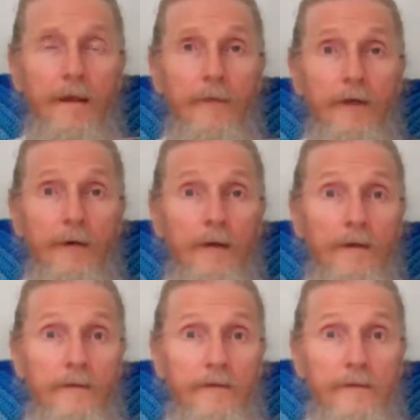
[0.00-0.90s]

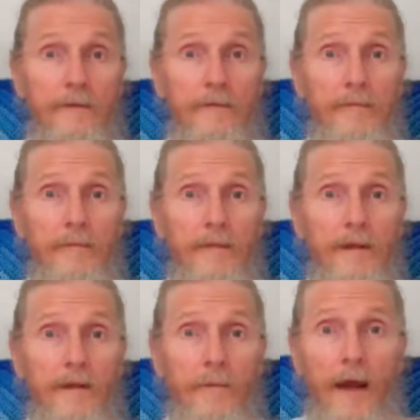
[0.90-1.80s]
Because
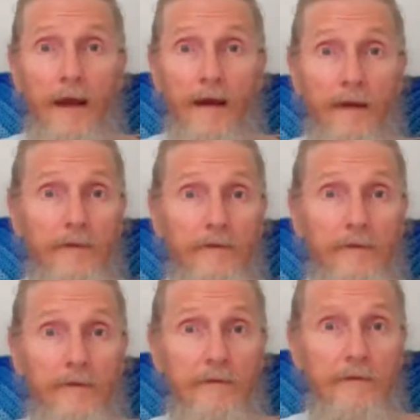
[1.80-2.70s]
in the past,
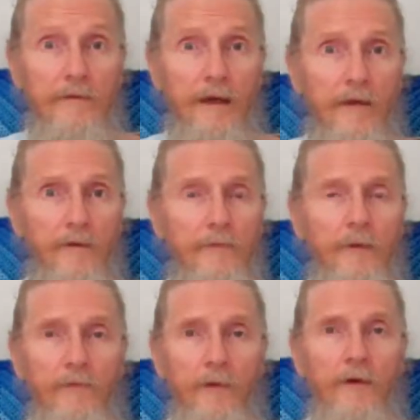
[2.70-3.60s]
cycles
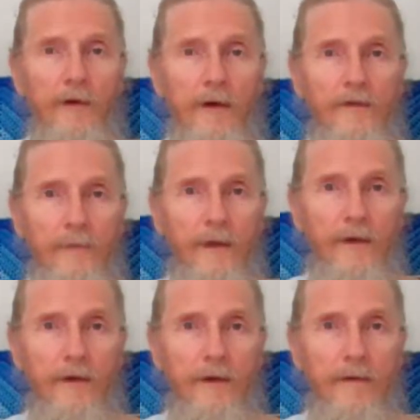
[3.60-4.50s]
before the Kosmon
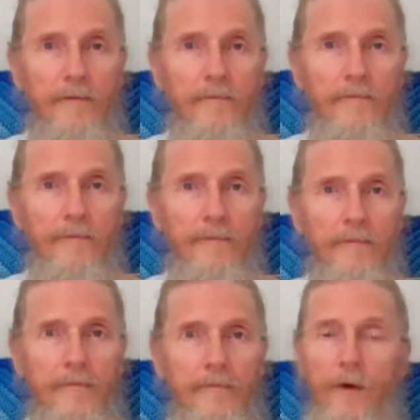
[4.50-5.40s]
era,
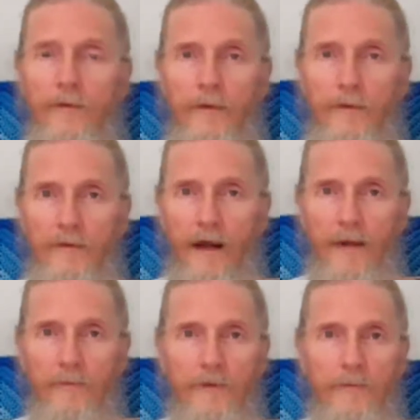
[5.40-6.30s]
most of the
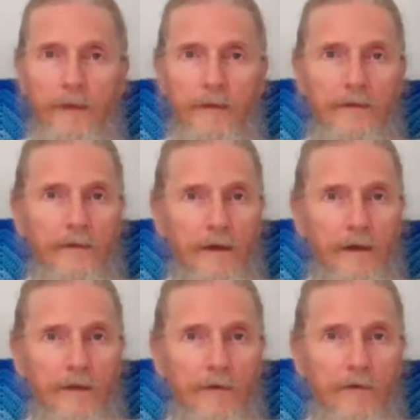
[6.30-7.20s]
time was spent
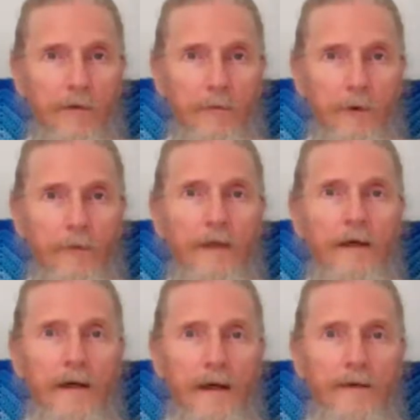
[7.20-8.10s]
on
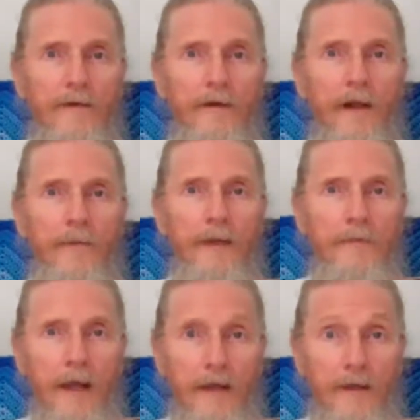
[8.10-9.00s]
corporea and developing
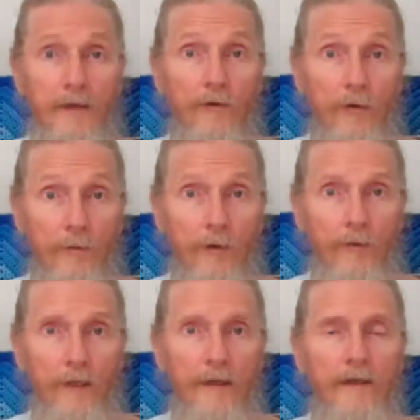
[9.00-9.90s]
man in
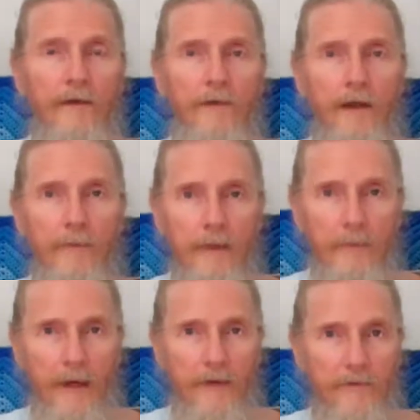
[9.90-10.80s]
corporea, developing
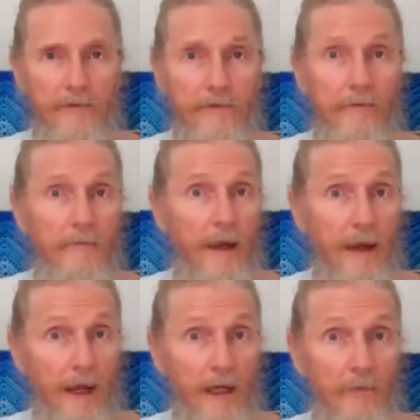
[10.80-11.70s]
man's
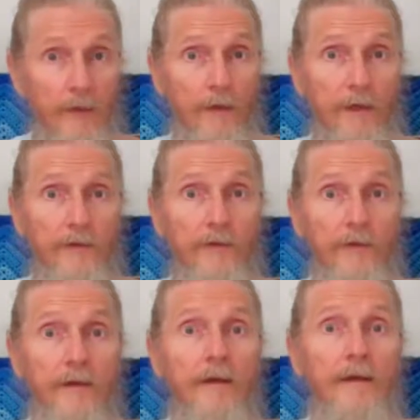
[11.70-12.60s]
animal
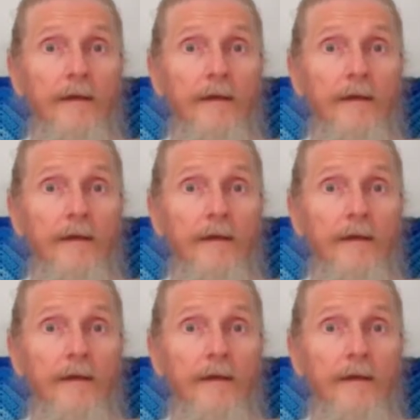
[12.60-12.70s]
nature